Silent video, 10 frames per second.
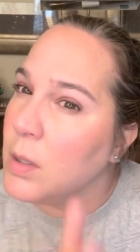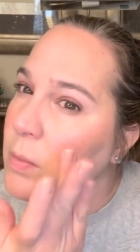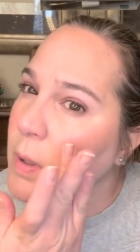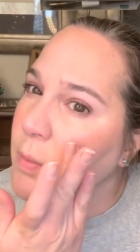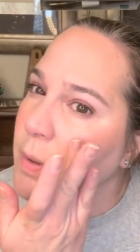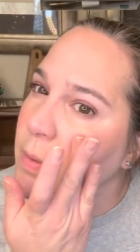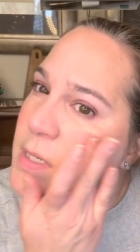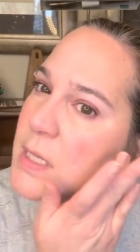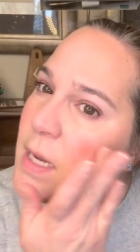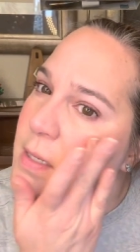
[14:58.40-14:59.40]
where we
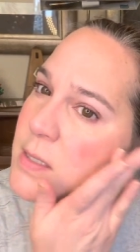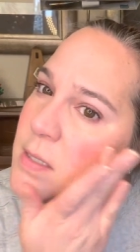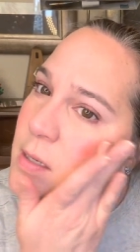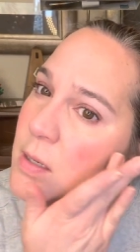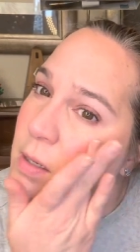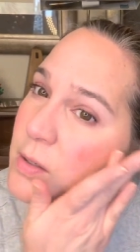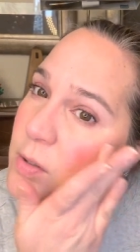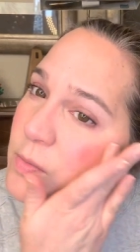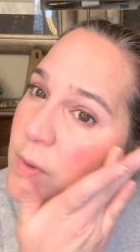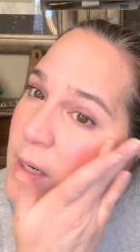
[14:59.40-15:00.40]
would test
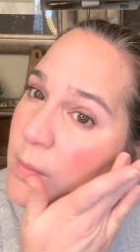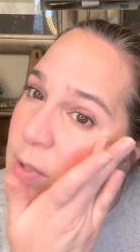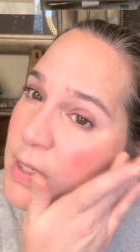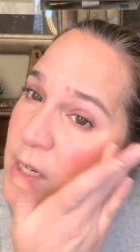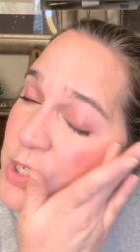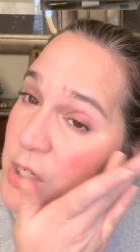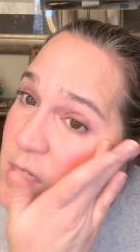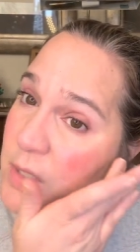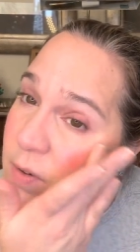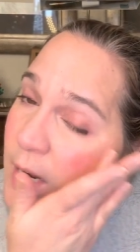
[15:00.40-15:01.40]
the
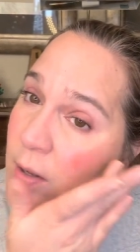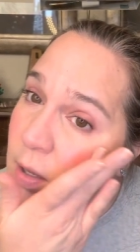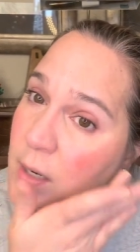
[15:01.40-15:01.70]
recommendations for how long